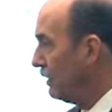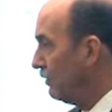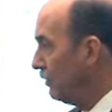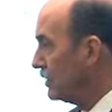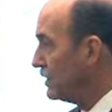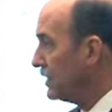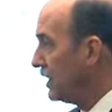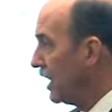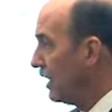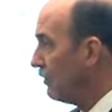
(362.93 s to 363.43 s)
and
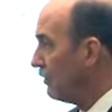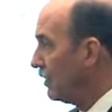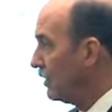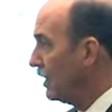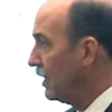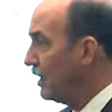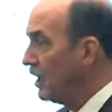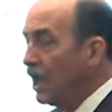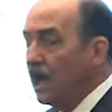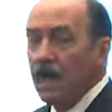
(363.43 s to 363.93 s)
what's not
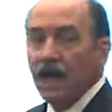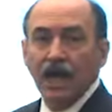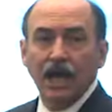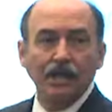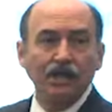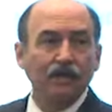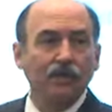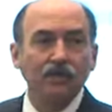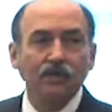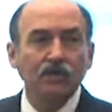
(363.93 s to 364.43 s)
working?
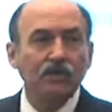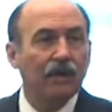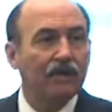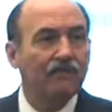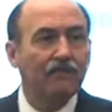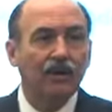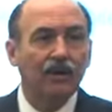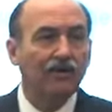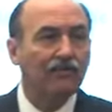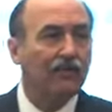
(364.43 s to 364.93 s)
And you can do
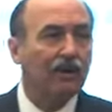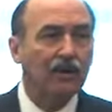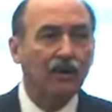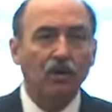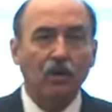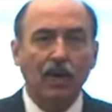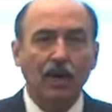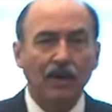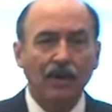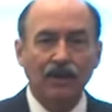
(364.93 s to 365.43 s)
that very, very
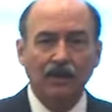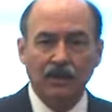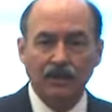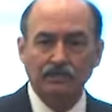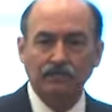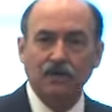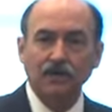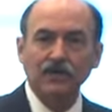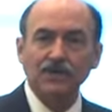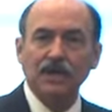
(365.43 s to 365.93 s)
quietly.
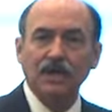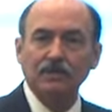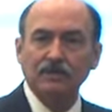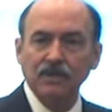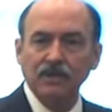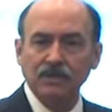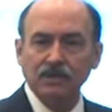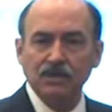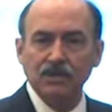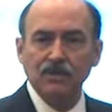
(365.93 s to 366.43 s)
Most
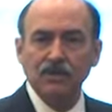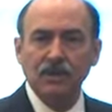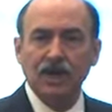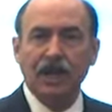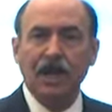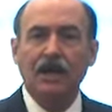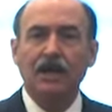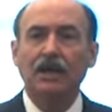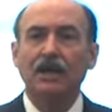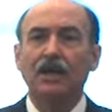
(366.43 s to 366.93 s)
companies do
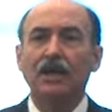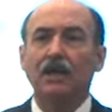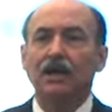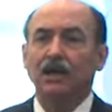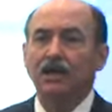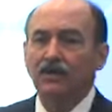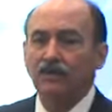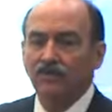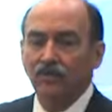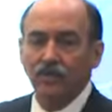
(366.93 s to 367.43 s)
that
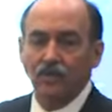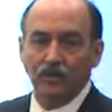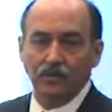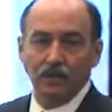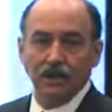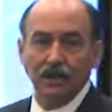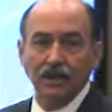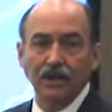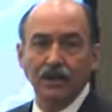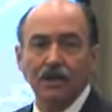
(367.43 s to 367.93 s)

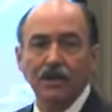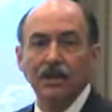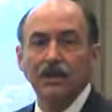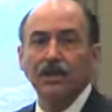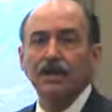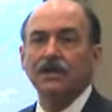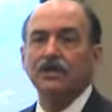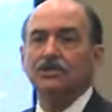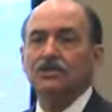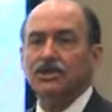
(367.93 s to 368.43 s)
informally.
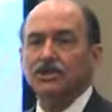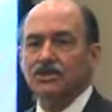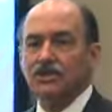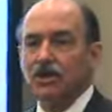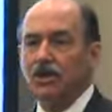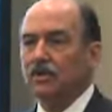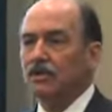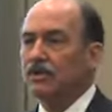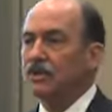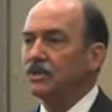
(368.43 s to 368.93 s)

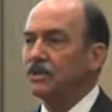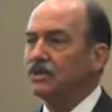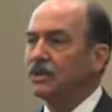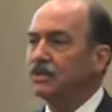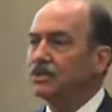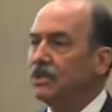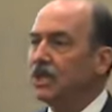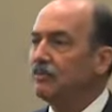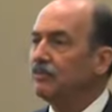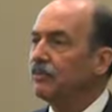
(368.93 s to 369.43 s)
Cisco is an
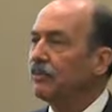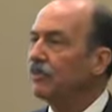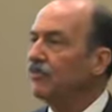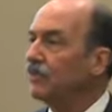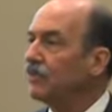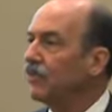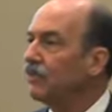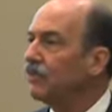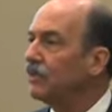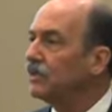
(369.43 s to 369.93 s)
example of
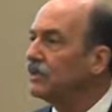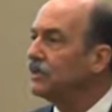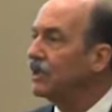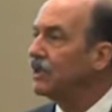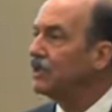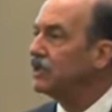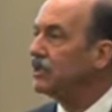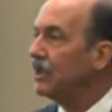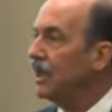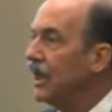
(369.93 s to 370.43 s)

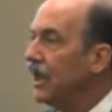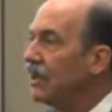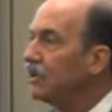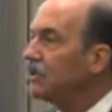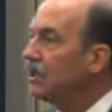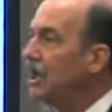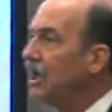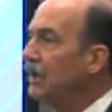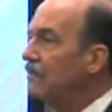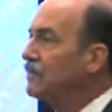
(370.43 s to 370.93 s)
formalization. They
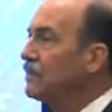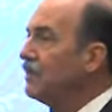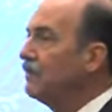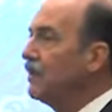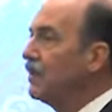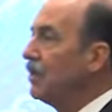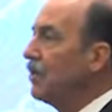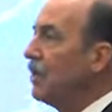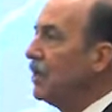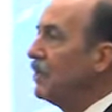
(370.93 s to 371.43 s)
actually have
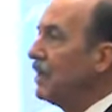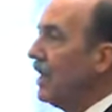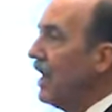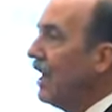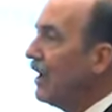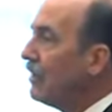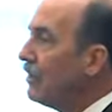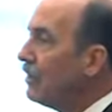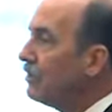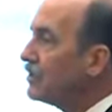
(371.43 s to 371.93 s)
something called the
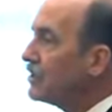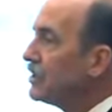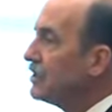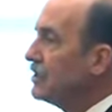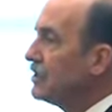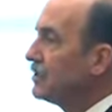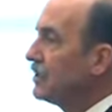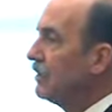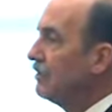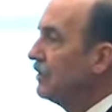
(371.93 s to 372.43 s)

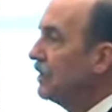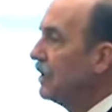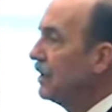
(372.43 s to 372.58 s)
ecosystem.